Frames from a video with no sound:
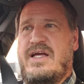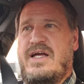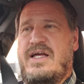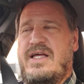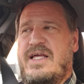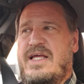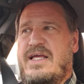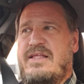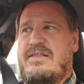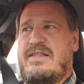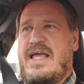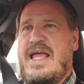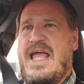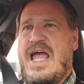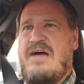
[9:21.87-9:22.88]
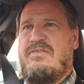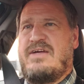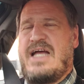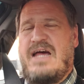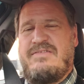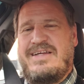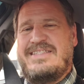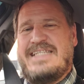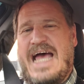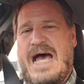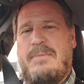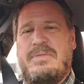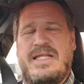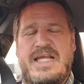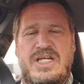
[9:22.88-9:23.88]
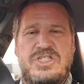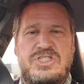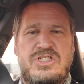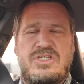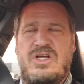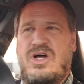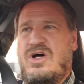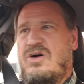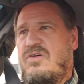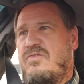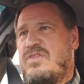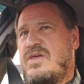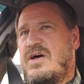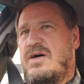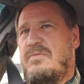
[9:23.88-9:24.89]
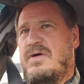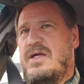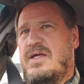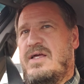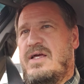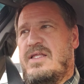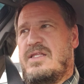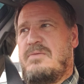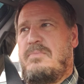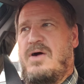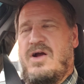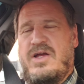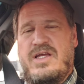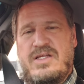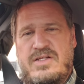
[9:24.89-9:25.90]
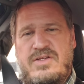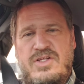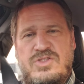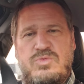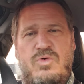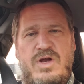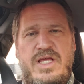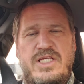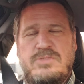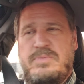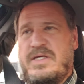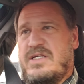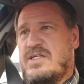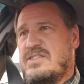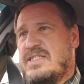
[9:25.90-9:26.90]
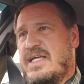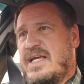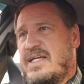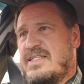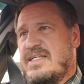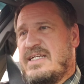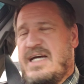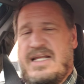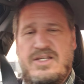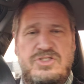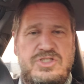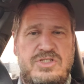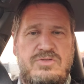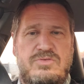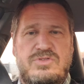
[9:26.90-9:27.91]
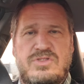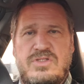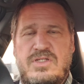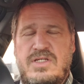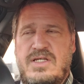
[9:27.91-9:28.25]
Uh, they have a kind of a domination of the the market in the 20s because they get to kind of choose.